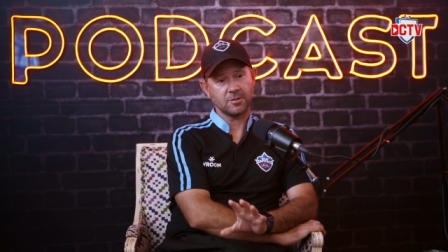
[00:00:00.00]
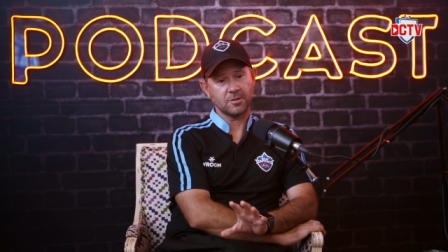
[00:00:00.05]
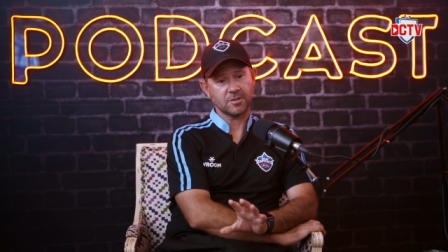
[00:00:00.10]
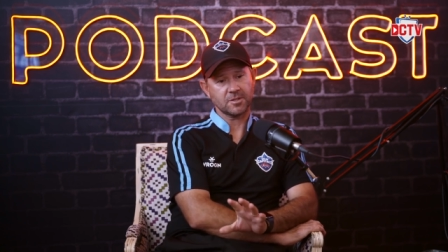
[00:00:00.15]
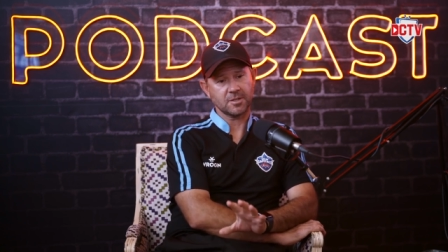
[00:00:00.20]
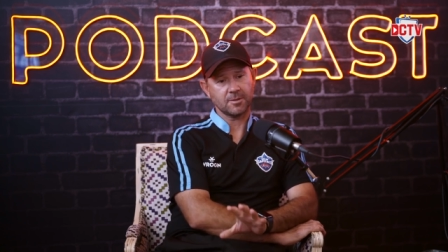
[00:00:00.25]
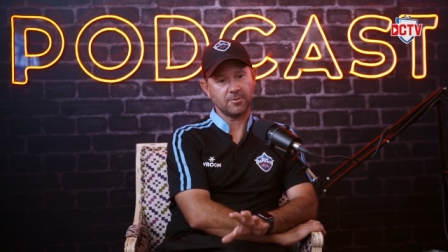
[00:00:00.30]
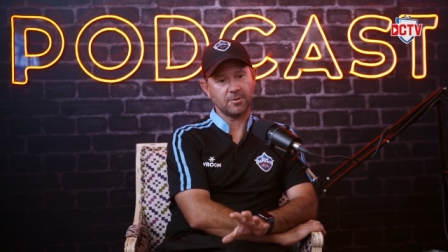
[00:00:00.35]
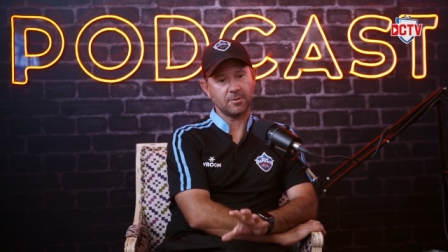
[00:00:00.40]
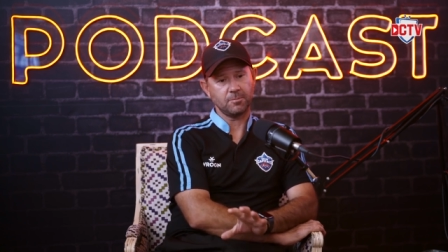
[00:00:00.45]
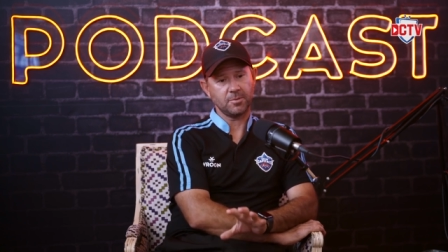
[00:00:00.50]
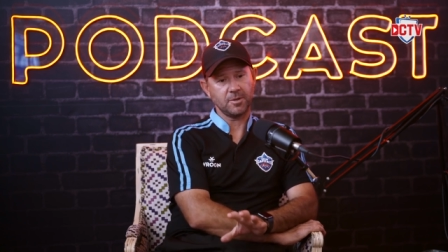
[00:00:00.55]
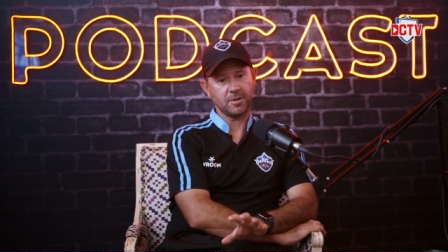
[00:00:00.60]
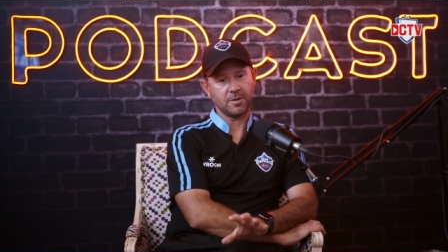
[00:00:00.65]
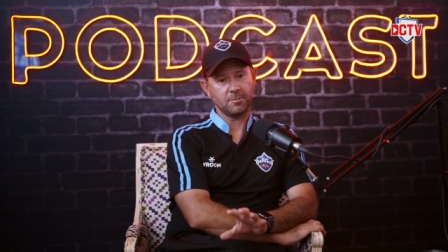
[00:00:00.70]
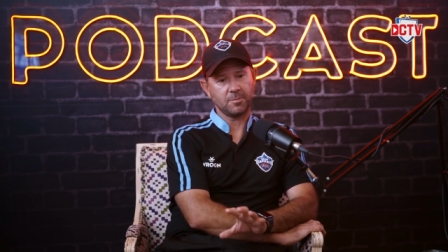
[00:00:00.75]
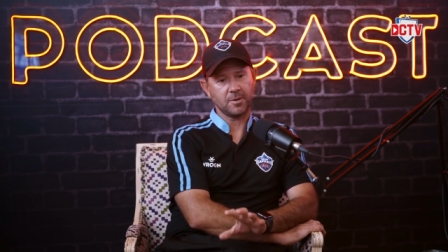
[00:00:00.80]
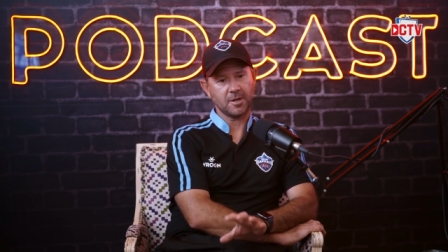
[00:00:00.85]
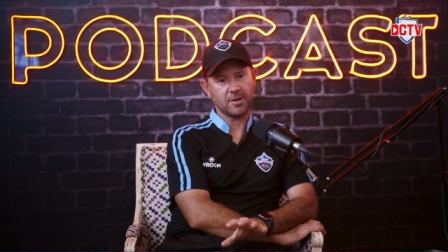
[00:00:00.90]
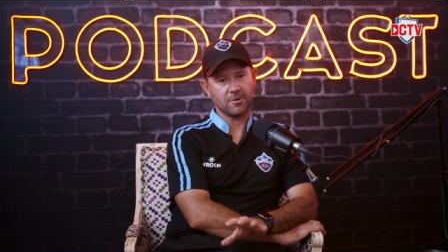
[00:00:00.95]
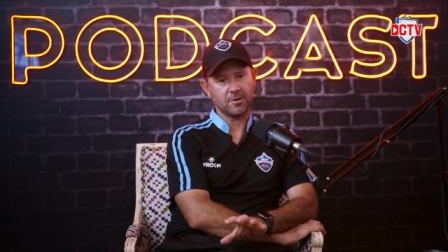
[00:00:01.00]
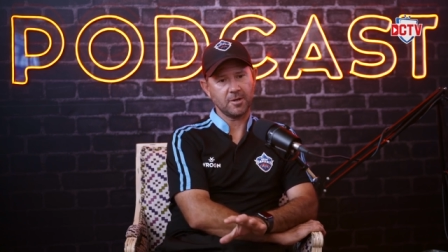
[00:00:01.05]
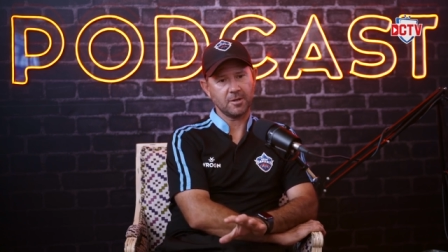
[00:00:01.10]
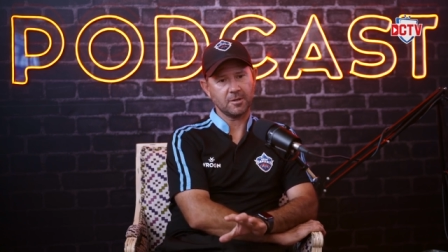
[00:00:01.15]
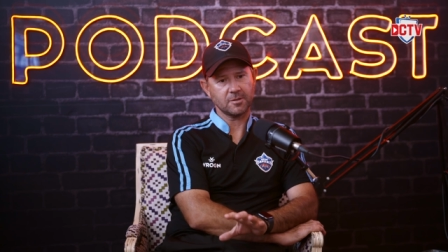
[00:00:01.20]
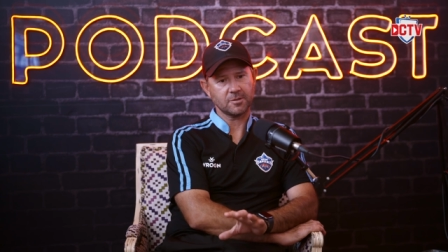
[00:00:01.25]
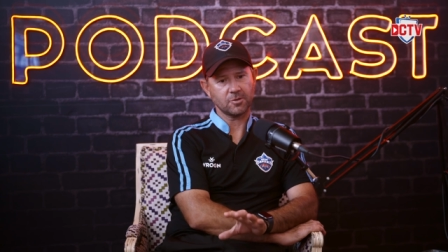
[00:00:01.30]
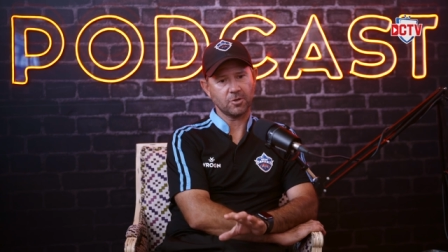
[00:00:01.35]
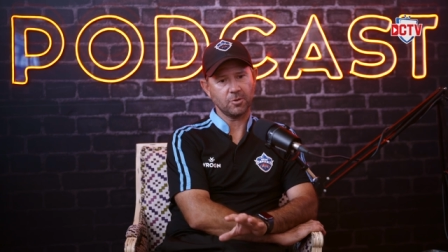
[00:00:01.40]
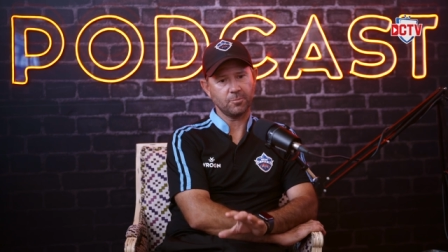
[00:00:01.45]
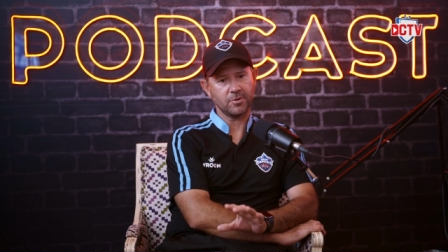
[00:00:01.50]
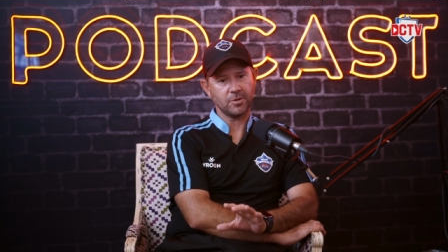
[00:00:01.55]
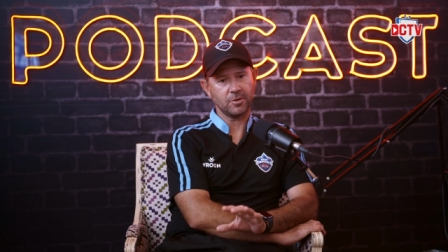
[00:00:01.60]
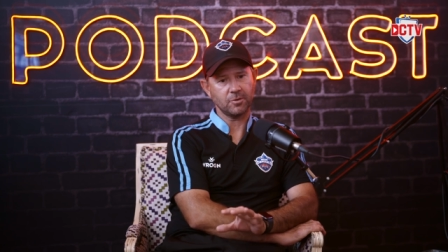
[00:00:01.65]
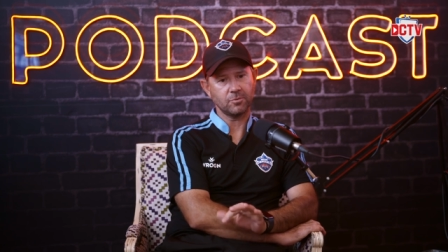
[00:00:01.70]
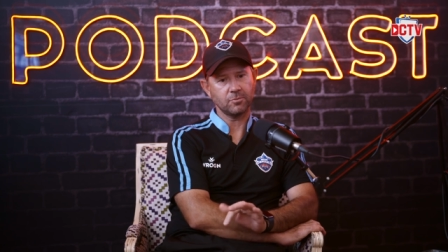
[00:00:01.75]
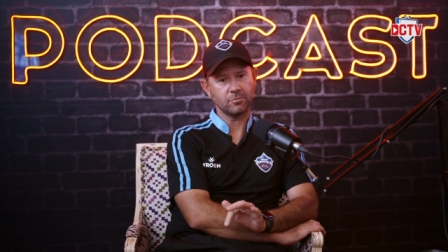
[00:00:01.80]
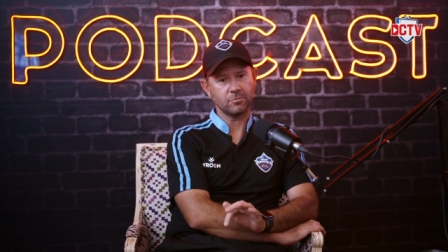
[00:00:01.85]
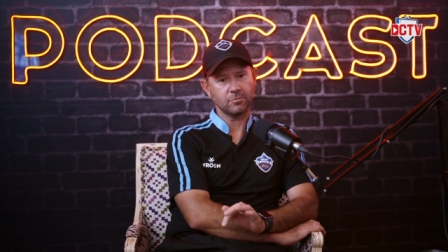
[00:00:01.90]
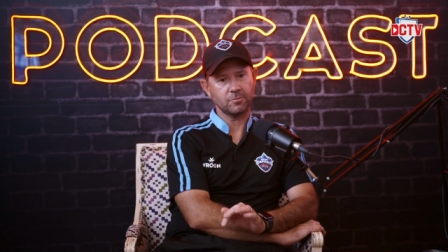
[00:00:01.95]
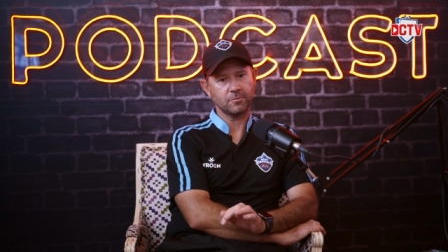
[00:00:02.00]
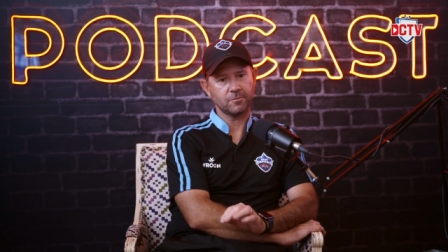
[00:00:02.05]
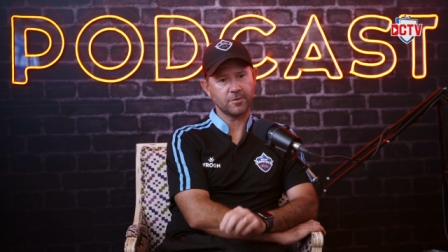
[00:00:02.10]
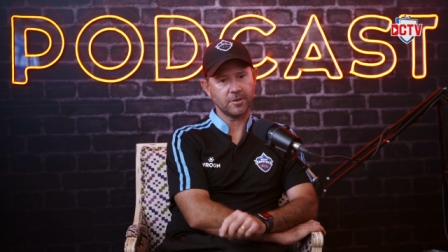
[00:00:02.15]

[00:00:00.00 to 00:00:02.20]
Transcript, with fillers: like some of the bigger powerhouse IPL